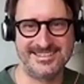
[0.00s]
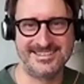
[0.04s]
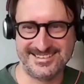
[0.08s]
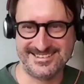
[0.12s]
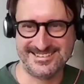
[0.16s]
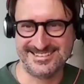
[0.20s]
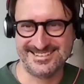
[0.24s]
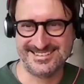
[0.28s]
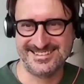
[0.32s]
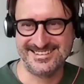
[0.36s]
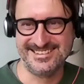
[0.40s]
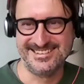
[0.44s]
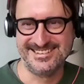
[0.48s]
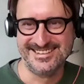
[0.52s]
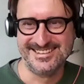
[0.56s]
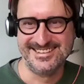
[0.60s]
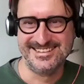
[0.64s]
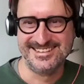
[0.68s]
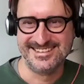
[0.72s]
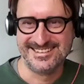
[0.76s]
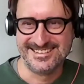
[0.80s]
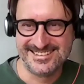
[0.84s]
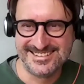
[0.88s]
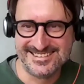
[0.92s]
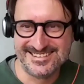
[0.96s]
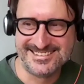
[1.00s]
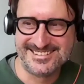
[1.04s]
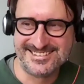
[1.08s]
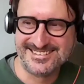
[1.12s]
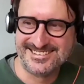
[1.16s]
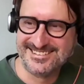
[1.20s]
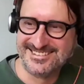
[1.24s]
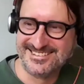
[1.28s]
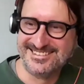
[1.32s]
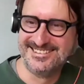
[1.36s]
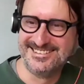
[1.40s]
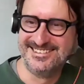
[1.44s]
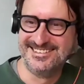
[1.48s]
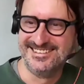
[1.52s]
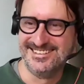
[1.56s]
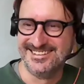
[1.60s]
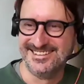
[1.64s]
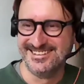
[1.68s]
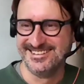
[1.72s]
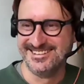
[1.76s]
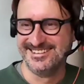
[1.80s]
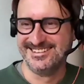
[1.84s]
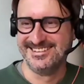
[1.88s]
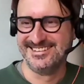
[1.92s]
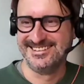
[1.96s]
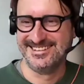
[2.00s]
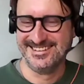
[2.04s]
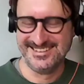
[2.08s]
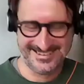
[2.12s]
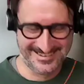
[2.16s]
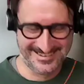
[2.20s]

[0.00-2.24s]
problem. Thanks for making the time.